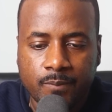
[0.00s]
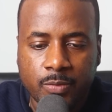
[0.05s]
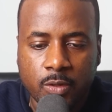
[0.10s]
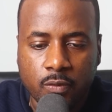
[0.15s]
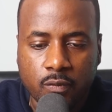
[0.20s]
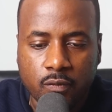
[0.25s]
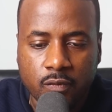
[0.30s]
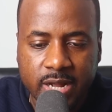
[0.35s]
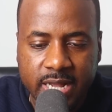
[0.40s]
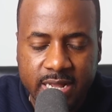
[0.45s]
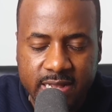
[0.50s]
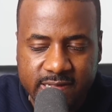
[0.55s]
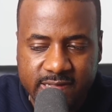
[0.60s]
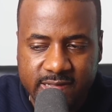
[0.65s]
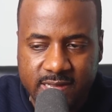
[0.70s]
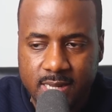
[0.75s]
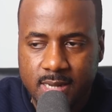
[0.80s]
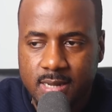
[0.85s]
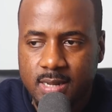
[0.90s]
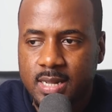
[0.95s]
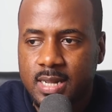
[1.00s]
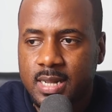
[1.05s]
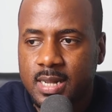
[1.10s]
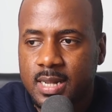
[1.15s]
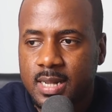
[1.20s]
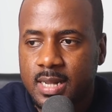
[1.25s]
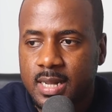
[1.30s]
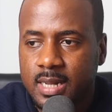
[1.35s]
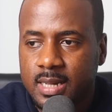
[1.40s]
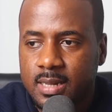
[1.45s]
The reason
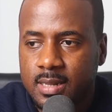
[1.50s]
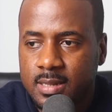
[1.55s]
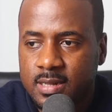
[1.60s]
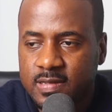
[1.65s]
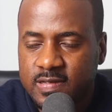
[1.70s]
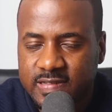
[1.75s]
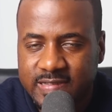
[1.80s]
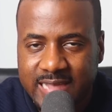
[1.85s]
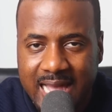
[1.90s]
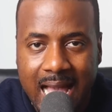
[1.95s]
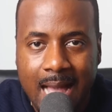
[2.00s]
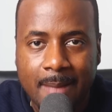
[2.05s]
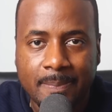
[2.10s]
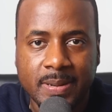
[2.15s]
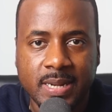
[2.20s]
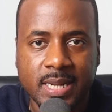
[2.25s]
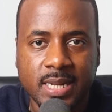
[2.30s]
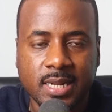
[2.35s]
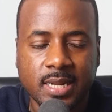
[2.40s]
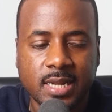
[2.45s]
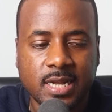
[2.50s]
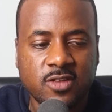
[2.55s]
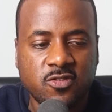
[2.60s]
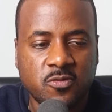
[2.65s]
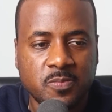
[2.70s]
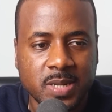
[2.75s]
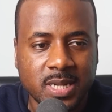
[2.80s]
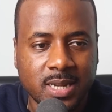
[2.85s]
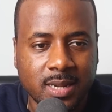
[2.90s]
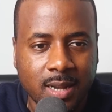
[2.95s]
this is happening
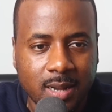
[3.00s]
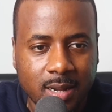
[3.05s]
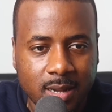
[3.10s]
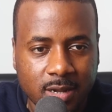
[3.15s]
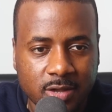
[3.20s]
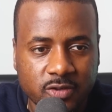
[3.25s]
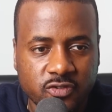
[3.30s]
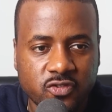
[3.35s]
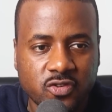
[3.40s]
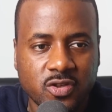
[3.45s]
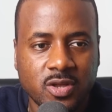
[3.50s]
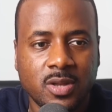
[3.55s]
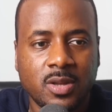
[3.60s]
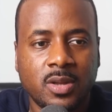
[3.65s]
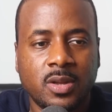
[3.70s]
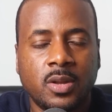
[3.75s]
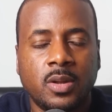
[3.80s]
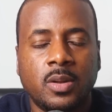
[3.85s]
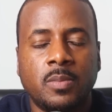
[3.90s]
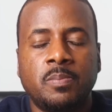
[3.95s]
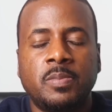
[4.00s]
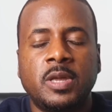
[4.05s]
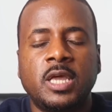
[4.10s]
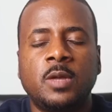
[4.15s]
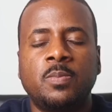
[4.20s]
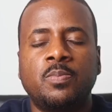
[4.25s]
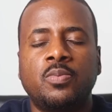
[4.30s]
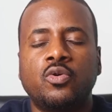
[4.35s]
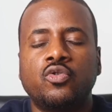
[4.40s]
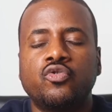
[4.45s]
is because
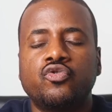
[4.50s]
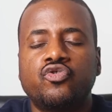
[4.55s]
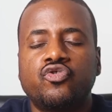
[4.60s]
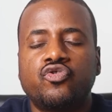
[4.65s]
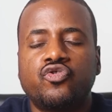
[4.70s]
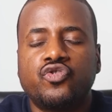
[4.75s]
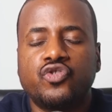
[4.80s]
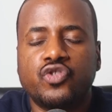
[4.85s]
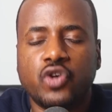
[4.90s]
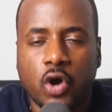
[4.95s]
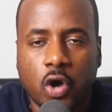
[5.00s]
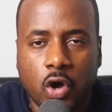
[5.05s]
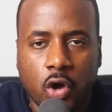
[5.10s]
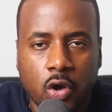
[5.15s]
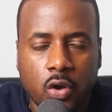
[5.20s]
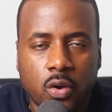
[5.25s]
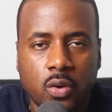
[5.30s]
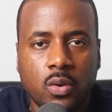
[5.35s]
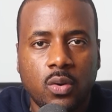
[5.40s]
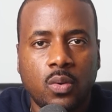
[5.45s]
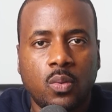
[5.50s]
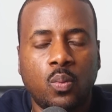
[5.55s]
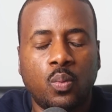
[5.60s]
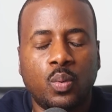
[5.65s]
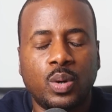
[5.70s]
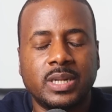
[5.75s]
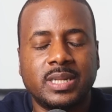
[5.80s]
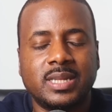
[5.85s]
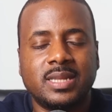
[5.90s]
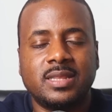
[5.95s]
people saw
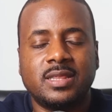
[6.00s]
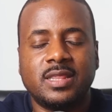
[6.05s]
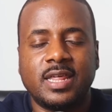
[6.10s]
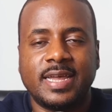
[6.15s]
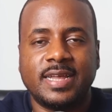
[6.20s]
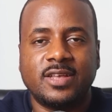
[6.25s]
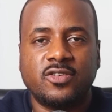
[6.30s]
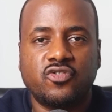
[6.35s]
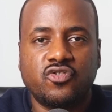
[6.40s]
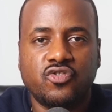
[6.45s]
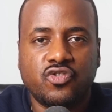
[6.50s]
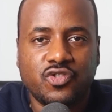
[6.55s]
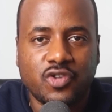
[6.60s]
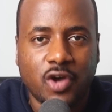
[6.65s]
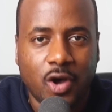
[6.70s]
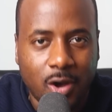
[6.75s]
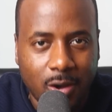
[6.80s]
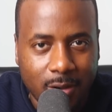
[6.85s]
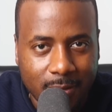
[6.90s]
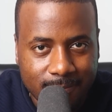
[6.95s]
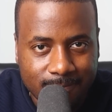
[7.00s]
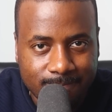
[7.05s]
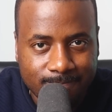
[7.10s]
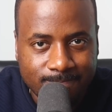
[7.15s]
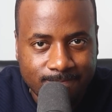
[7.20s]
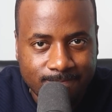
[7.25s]
what they saw.